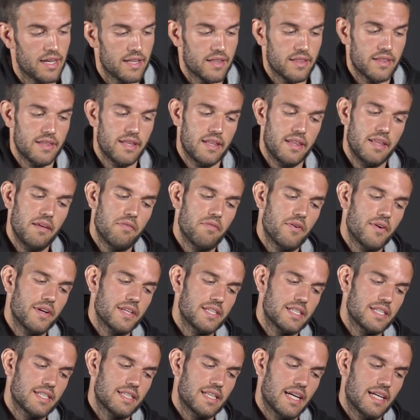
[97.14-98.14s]
The
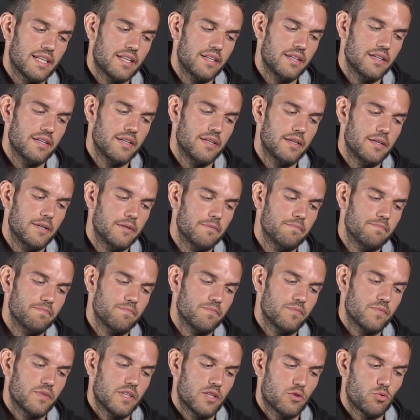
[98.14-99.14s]
difference is that
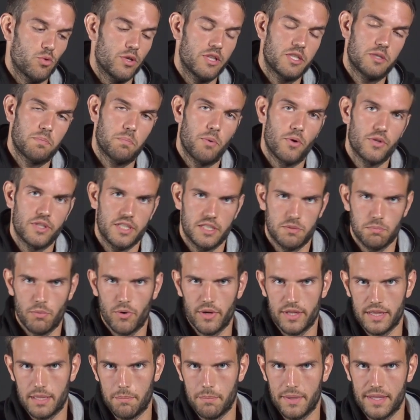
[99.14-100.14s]
the sweet spot is
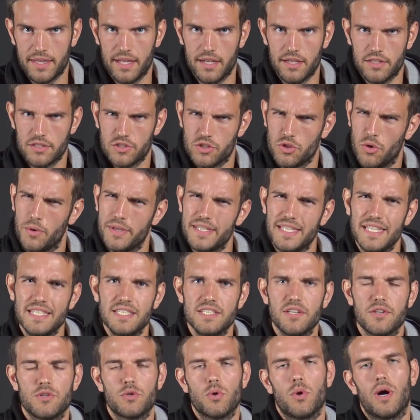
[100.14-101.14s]
more in the middle, so it's
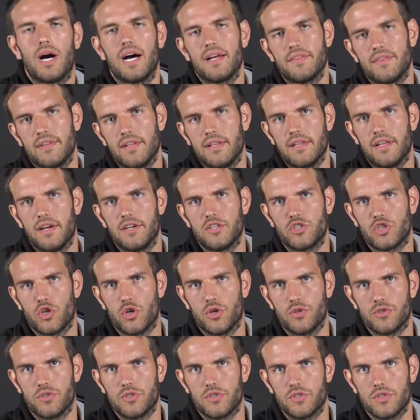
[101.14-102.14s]
easier to handle the
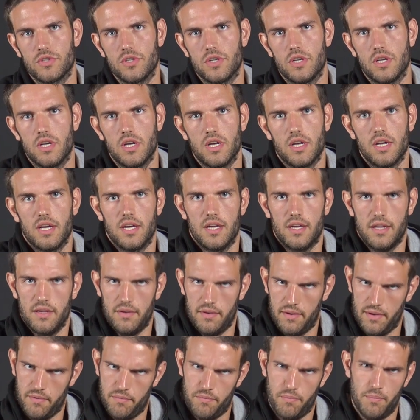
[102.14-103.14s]
shots.
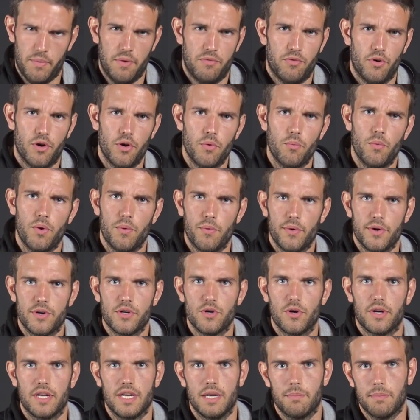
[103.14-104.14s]
Before we were
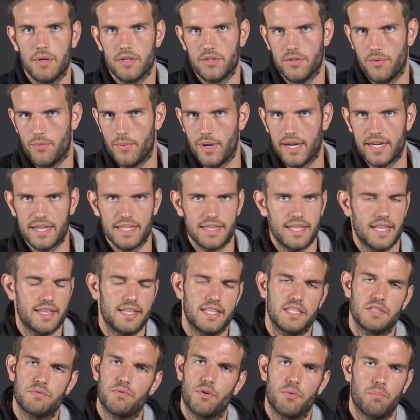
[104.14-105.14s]
talking about the racket that
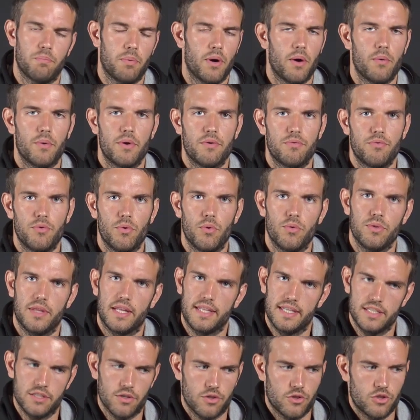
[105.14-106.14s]
is for powerful,
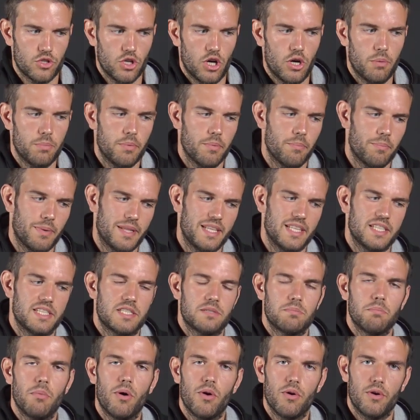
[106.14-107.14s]
that is on top, but is
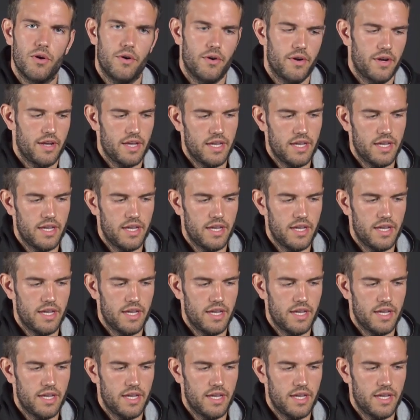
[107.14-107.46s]
smaller.